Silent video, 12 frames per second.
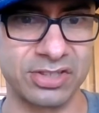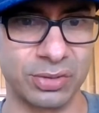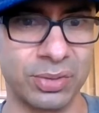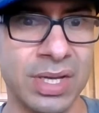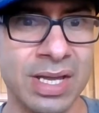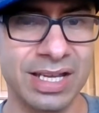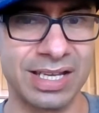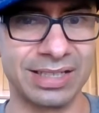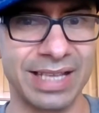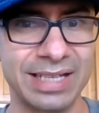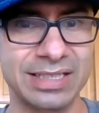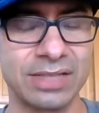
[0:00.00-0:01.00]
So
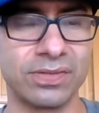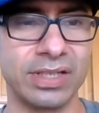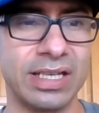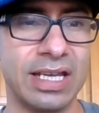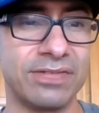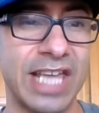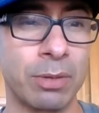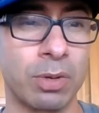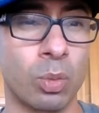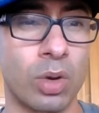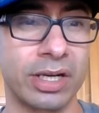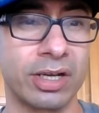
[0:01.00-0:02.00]
collectively, if they were
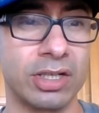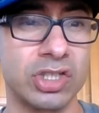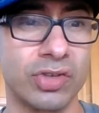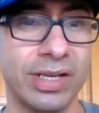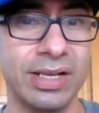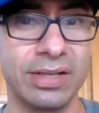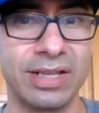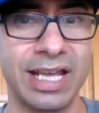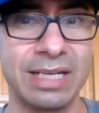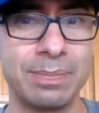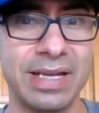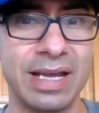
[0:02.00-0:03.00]
one country,
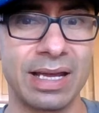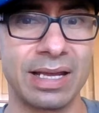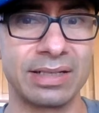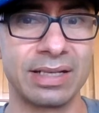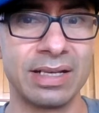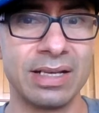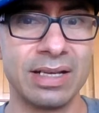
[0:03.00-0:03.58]
they'd be at